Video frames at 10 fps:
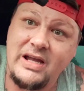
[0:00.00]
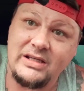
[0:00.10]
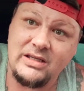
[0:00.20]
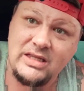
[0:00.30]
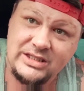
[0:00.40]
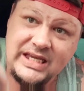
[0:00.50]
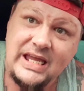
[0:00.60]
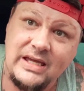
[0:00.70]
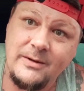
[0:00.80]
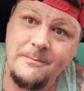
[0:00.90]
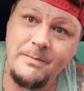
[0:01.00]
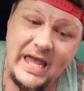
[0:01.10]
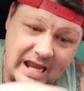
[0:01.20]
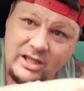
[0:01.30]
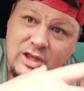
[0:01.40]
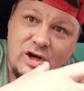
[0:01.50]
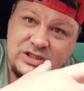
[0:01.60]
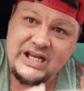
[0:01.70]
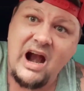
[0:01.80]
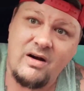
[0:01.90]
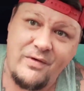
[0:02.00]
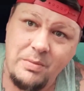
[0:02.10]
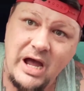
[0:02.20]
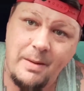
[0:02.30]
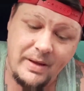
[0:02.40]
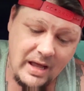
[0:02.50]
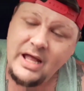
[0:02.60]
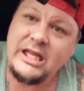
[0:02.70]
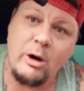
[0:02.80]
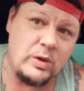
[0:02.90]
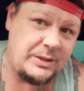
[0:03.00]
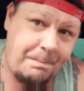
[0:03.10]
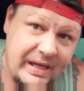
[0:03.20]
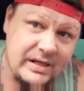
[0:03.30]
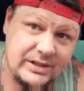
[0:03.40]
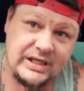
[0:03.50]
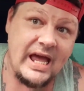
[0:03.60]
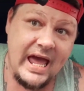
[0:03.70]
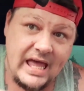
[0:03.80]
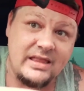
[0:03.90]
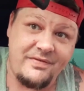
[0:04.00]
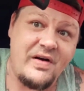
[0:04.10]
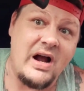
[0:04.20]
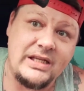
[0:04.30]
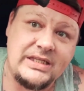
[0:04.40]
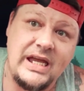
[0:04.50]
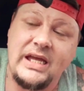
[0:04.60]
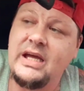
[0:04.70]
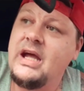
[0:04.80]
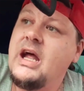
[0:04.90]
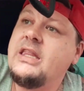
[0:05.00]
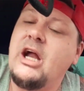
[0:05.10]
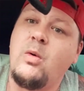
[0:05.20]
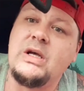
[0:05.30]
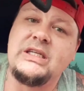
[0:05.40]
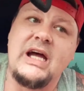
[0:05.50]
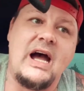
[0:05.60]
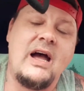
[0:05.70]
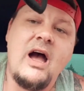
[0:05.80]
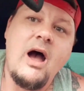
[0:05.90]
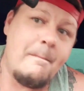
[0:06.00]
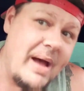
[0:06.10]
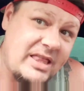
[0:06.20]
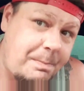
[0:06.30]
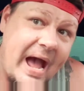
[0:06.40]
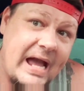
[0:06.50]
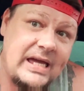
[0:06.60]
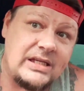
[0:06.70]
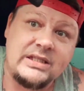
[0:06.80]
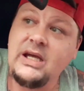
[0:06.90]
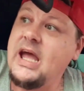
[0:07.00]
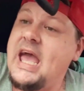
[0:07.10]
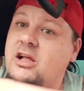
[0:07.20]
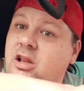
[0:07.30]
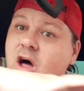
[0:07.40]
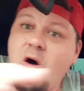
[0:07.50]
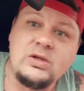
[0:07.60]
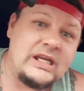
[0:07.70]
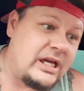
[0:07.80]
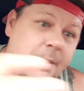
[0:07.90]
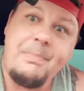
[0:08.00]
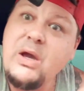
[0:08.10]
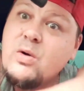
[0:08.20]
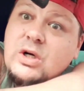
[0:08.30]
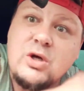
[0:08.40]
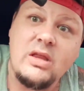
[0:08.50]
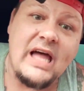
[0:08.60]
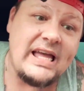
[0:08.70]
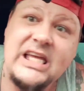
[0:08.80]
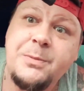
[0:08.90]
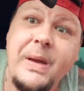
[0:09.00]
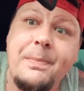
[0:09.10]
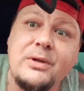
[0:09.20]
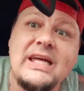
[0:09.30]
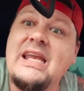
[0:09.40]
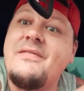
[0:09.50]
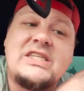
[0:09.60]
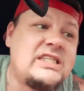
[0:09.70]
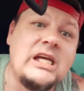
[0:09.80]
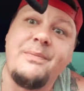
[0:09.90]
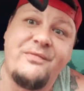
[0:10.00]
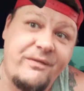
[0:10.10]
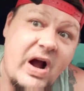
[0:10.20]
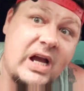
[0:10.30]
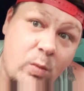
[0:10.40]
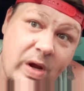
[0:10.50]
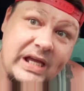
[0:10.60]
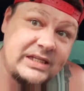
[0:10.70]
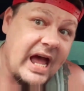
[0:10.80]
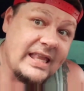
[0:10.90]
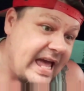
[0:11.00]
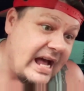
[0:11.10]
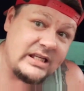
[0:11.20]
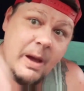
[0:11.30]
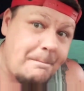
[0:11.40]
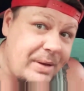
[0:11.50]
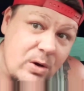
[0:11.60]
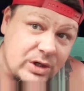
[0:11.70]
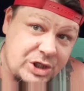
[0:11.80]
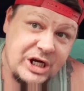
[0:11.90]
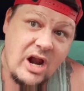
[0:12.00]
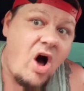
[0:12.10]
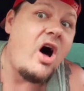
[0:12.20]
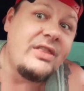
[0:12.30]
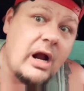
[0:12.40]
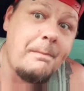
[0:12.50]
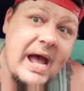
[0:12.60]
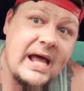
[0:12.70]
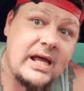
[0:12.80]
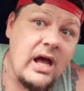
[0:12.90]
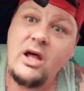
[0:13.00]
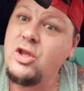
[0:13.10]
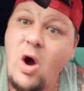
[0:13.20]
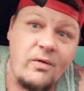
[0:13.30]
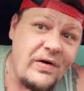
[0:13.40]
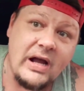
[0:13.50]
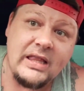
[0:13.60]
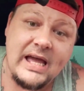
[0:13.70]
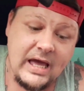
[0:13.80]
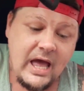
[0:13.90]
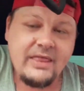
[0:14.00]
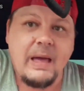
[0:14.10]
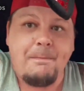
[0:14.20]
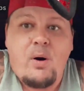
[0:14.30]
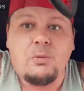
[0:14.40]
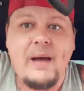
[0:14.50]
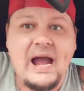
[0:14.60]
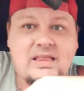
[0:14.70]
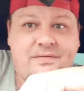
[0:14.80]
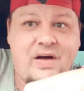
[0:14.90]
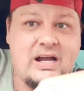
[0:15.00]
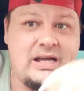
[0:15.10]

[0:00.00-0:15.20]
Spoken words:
sink in a little styrofoam cup. There was pills in the fucking sink. There was meth baggies and clothes and a computer. Like, these people didn't even sleep for fucking weeks. They had computer shit on their bed. No fucking, like, they pulled back the fucking,